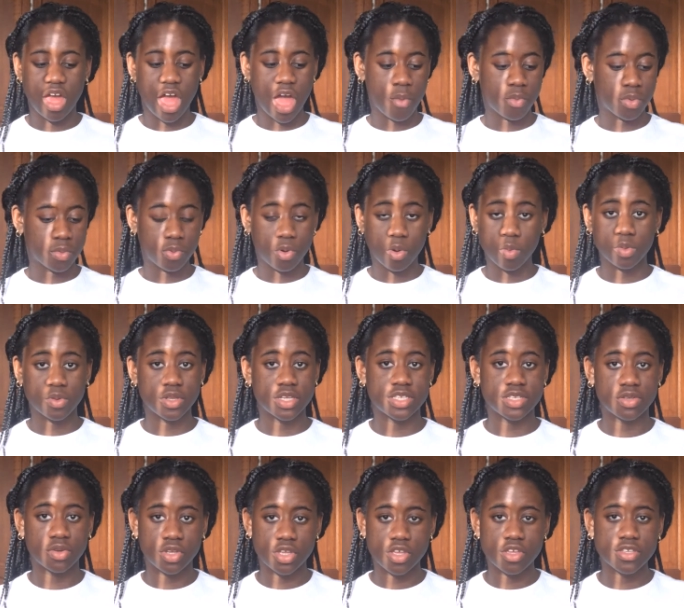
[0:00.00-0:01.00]
I would probably
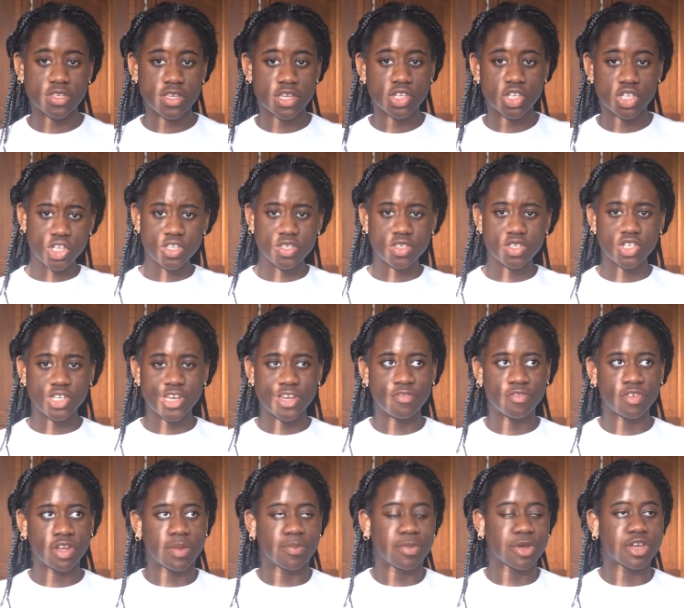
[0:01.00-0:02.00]
still use it, just
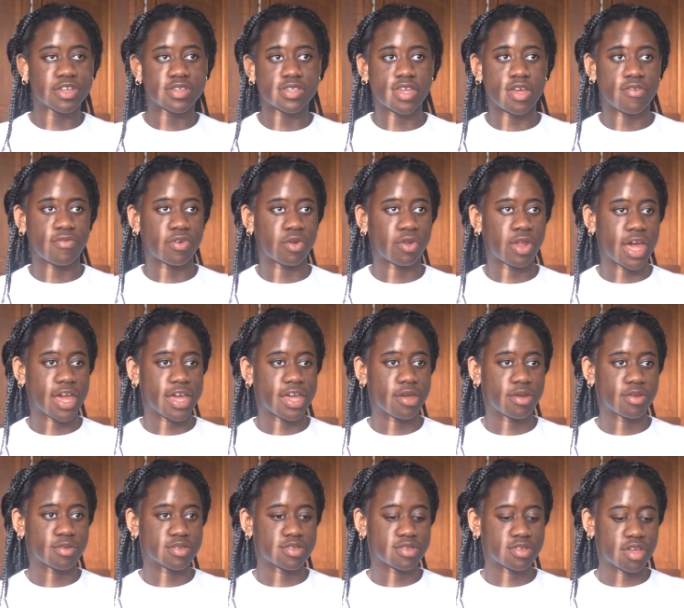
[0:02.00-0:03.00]
generally because I feel like
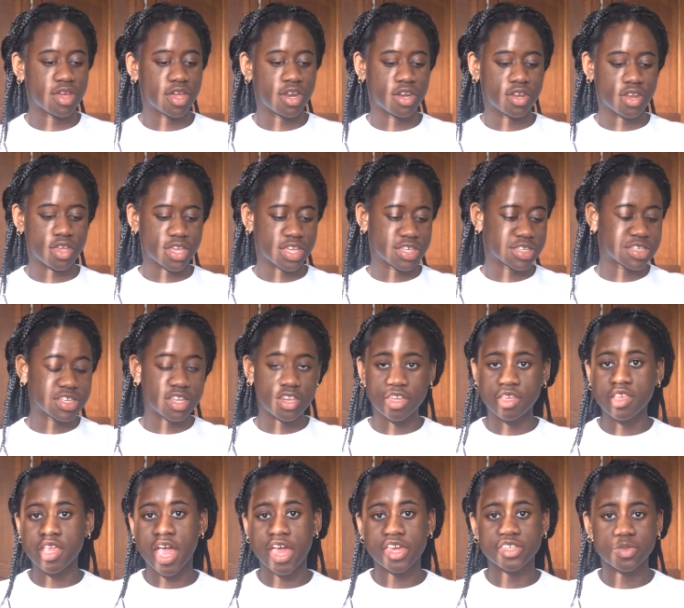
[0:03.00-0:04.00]
it's still
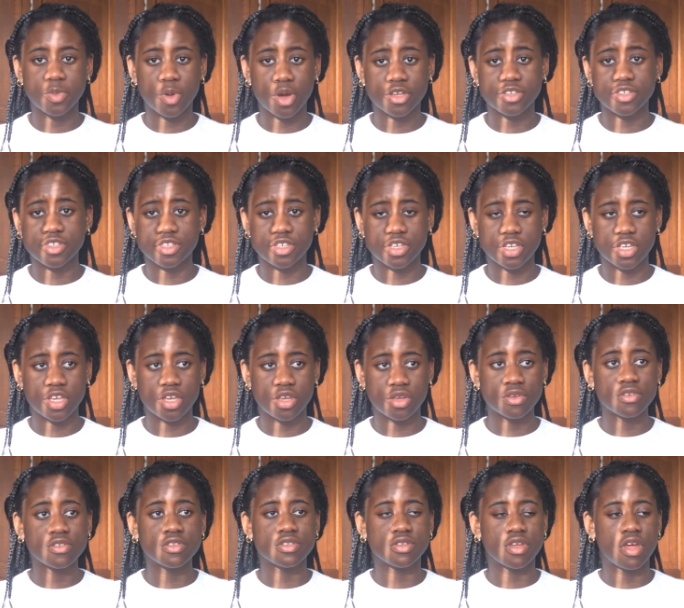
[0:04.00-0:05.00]
a nice mask to
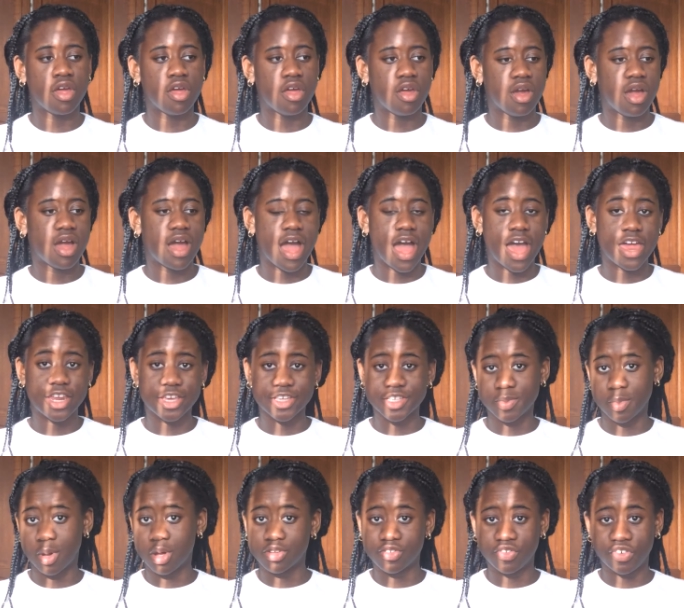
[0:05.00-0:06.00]
use and it
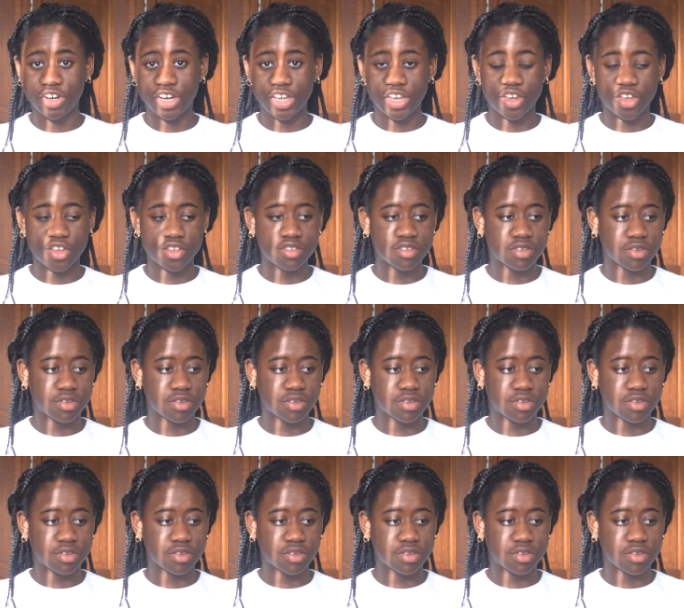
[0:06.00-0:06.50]
smells really good.